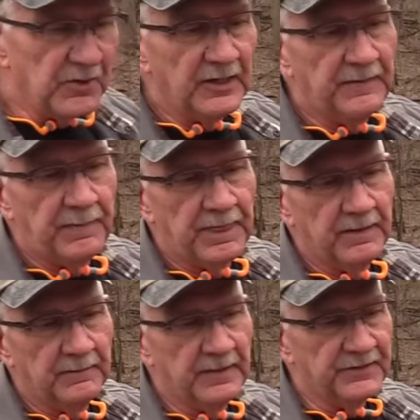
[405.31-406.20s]
bullet,
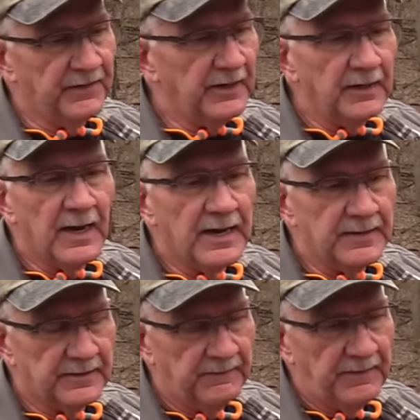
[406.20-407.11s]
it's very
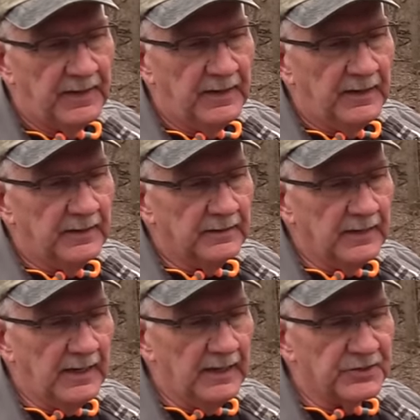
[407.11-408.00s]
light,
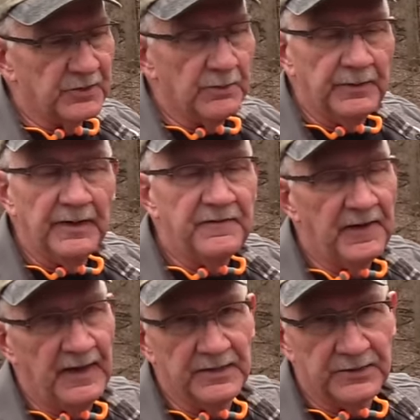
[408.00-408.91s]
and it's going really
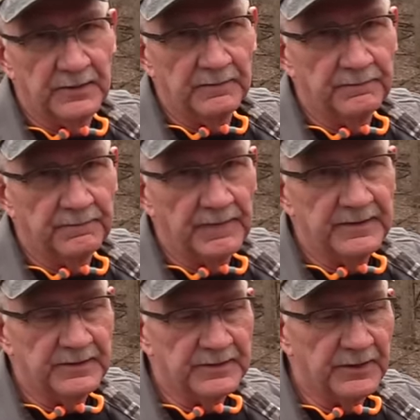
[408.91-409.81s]
fast.
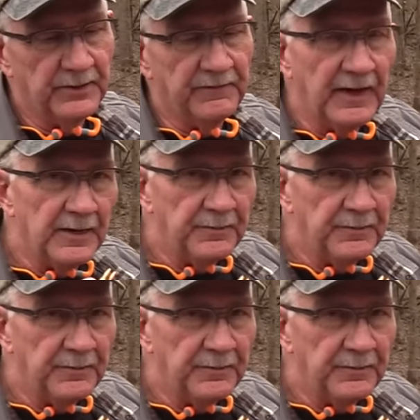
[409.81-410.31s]
So if that